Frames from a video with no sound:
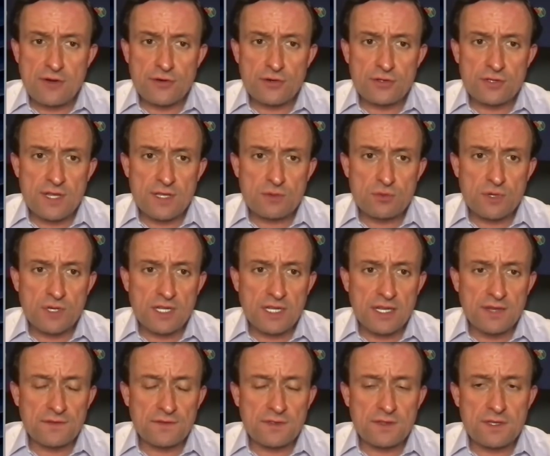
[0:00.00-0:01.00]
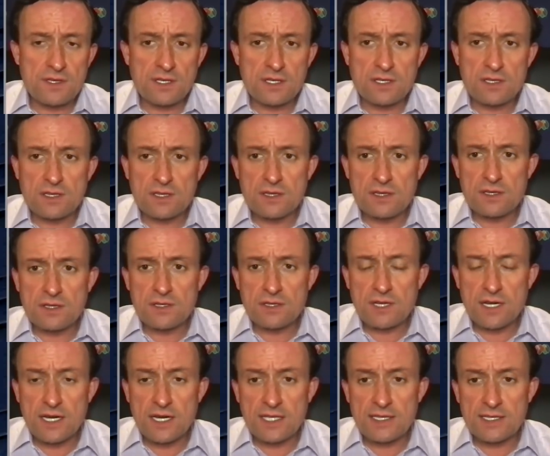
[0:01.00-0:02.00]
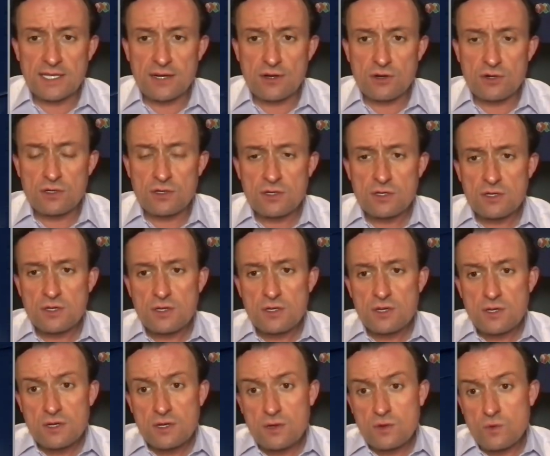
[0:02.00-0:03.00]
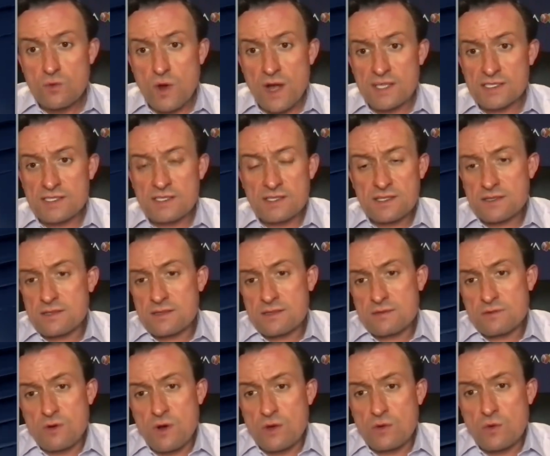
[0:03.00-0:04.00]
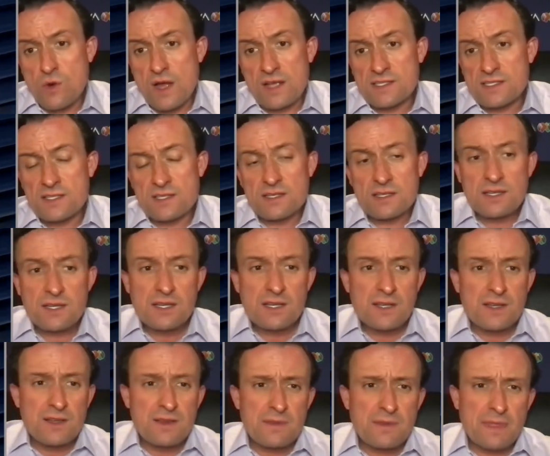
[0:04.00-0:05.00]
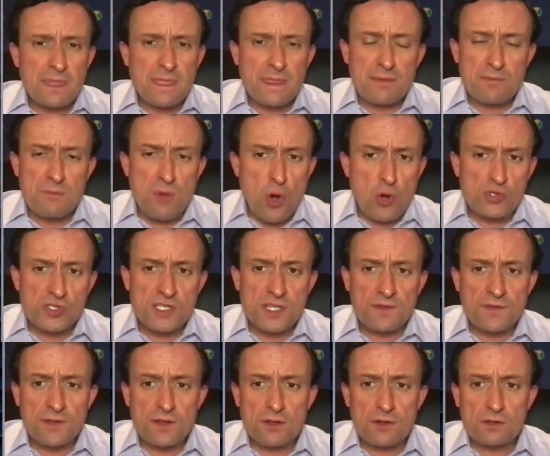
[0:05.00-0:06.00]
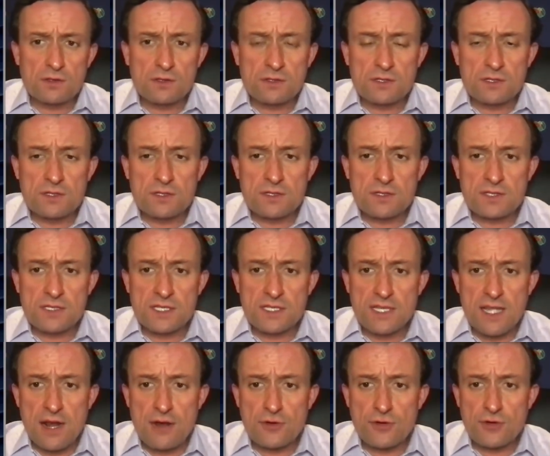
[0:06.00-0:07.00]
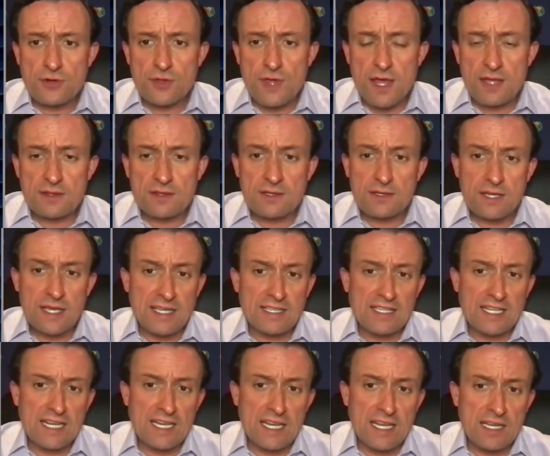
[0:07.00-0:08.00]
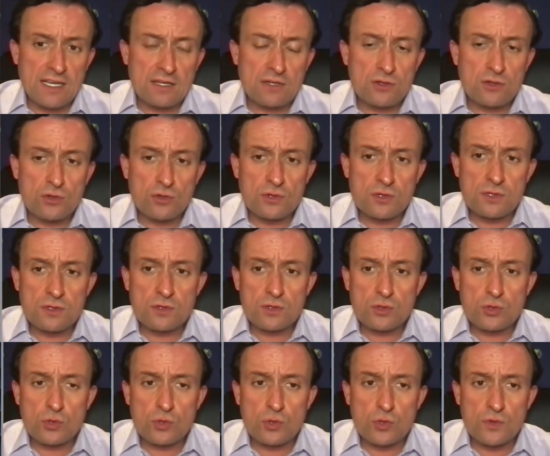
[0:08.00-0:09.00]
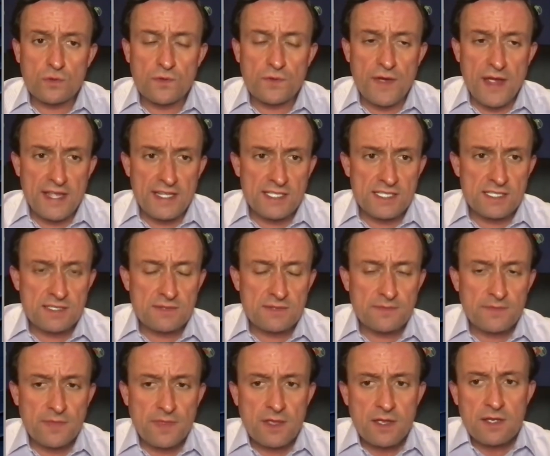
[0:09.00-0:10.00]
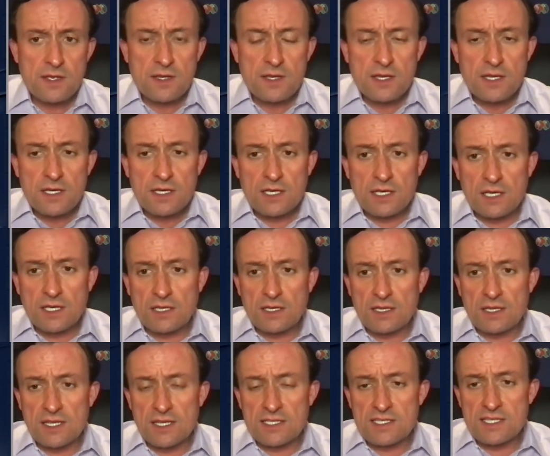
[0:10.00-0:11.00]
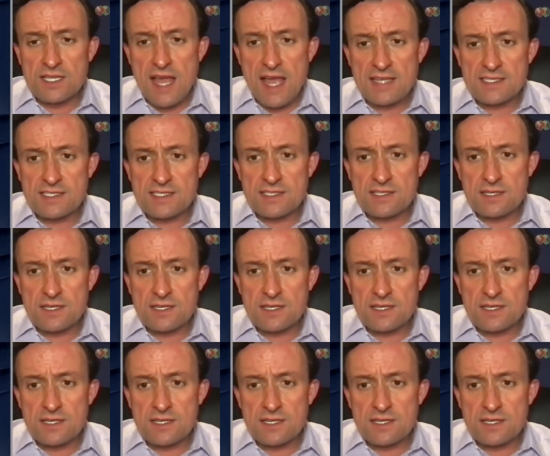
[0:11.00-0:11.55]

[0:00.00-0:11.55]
that we lived in Querétaro was the most difficult scenario that any league could face. In this last